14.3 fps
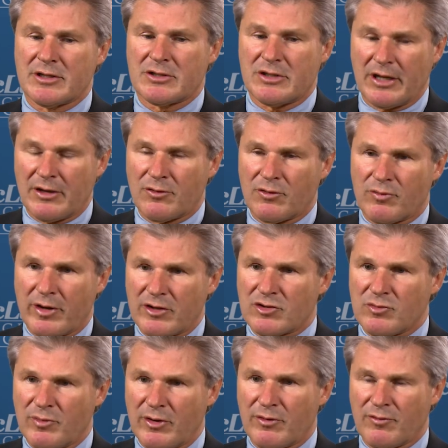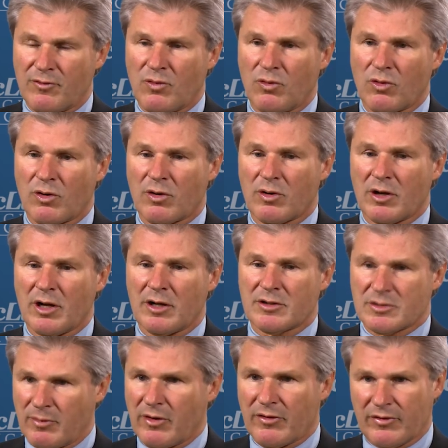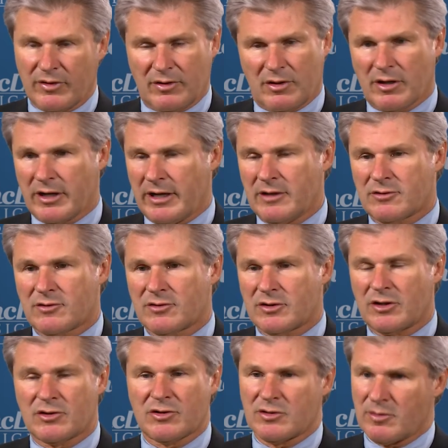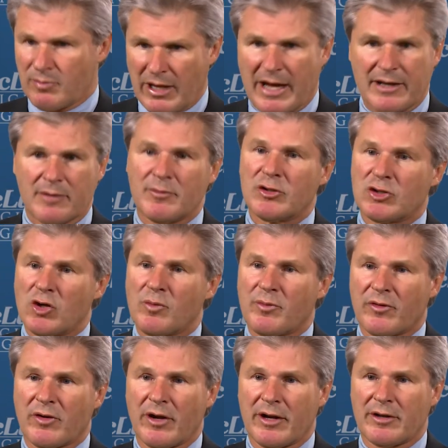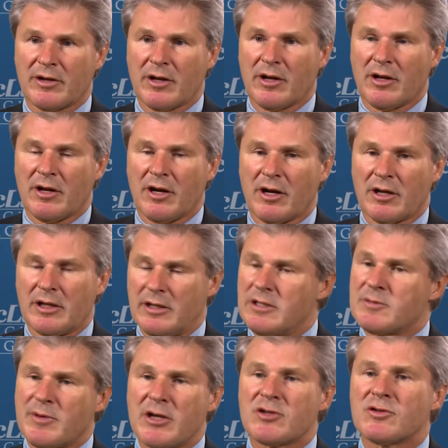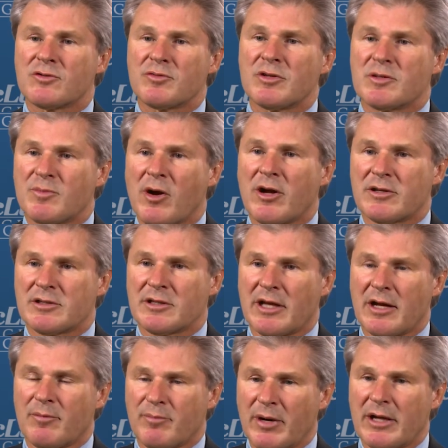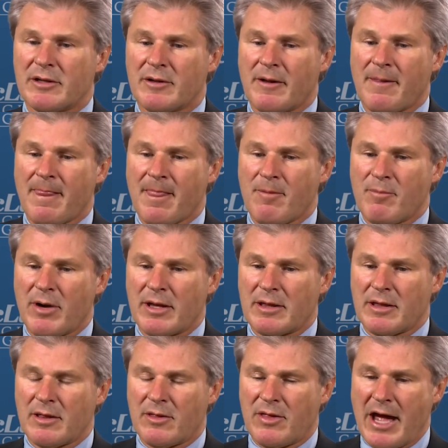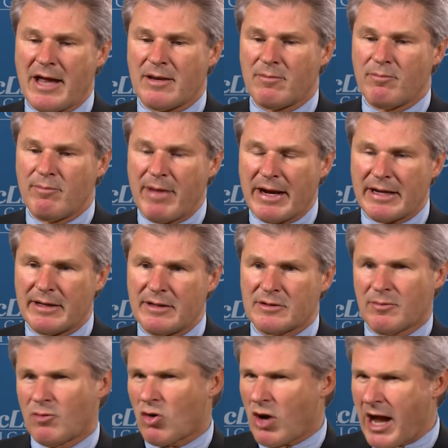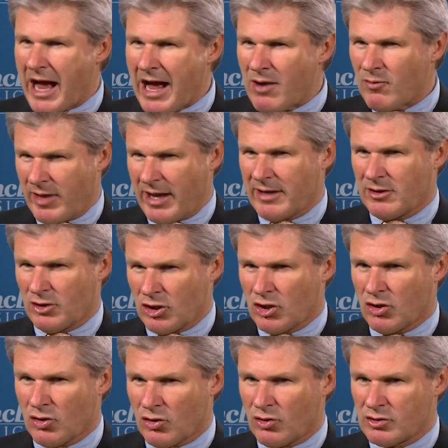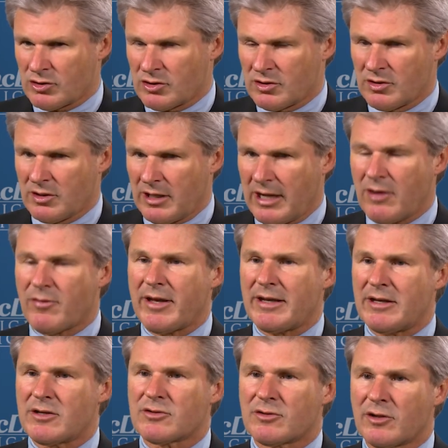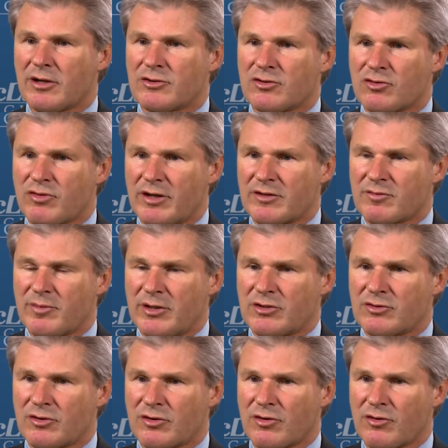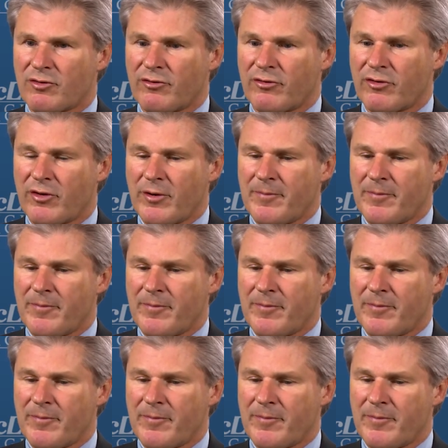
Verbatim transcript: standard regimen for uh, small cell lung cancer, such as a platinum etoposide. Uh, and these patients respond to that. But, but that mechanism or how that occurs, how that histologic transformation occurs,